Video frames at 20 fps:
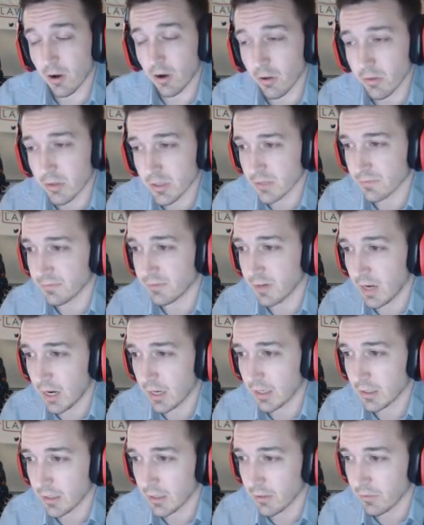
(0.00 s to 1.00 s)
All this V
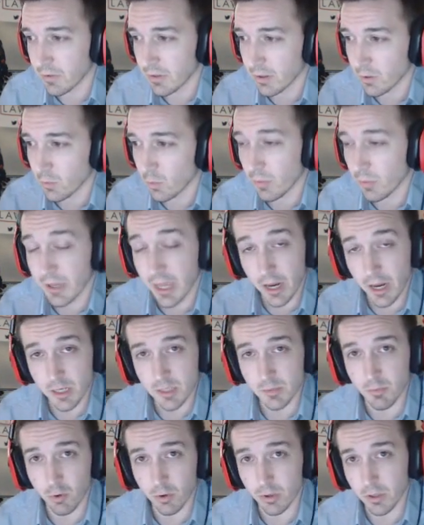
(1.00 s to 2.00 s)
O D and everything will be
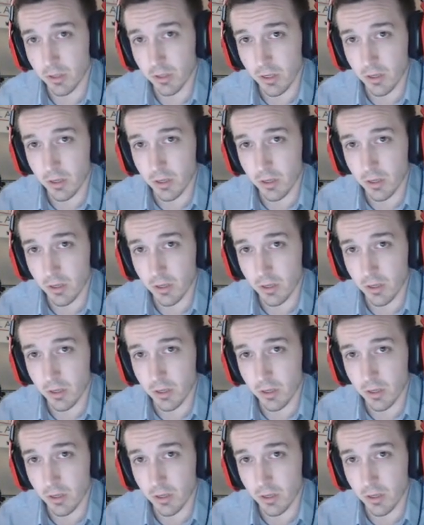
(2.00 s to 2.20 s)
exported